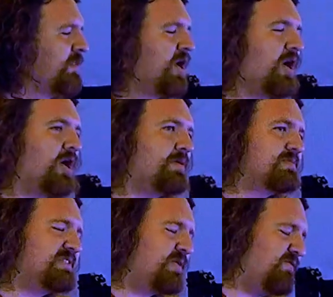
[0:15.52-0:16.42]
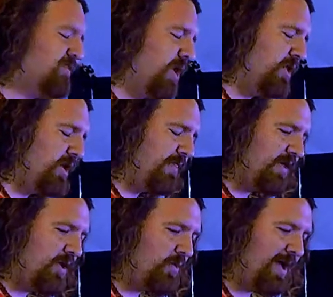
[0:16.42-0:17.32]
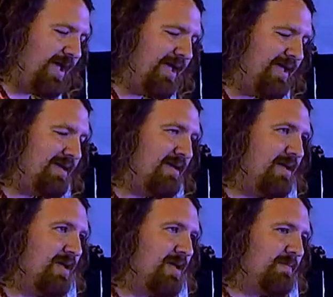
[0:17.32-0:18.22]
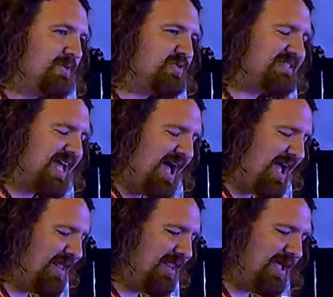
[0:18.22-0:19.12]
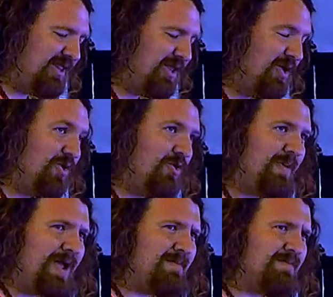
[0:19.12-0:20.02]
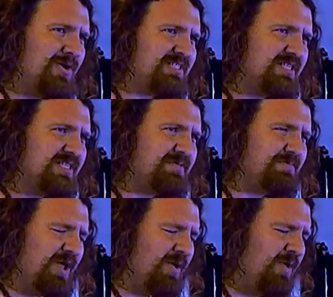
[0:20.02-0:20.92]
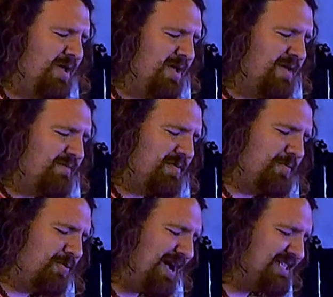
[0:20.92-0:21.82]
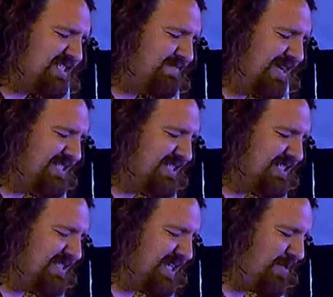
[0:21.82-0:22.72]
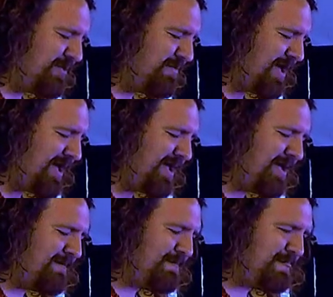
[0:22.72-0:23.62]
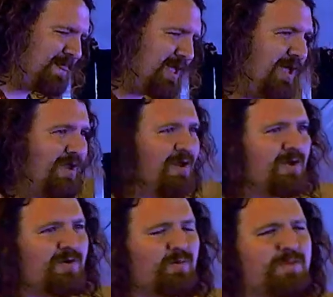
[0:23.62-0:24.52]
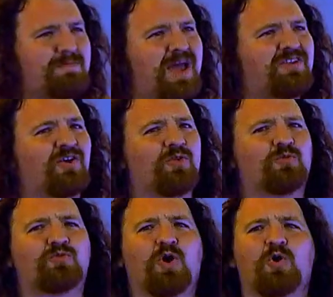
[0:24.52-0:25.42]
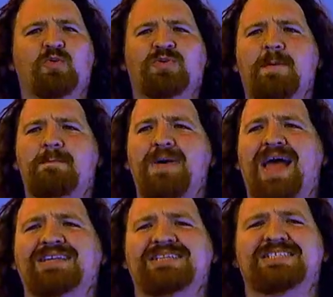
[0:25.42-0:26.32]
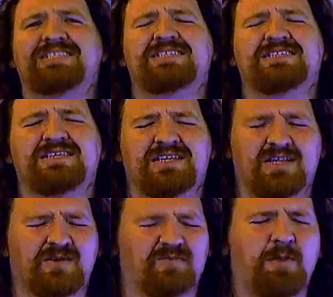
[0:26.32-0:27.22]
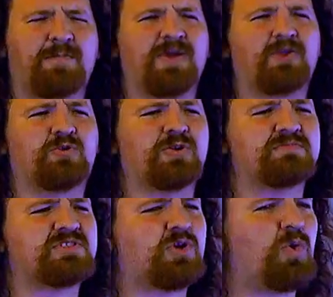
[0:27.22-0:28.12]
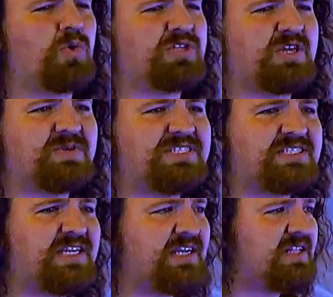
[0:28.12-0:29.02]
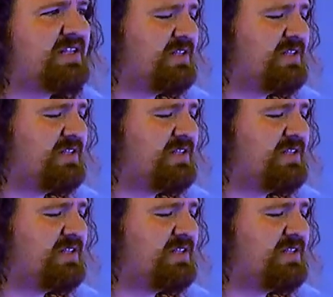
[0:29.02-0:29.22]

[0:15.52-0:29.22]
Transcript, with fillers: the harms that fall on their way. Twas I laid low by a merciless blow, the price of my sins I would pay. Met on the road the bandit, the pilgrim's gold he would steal.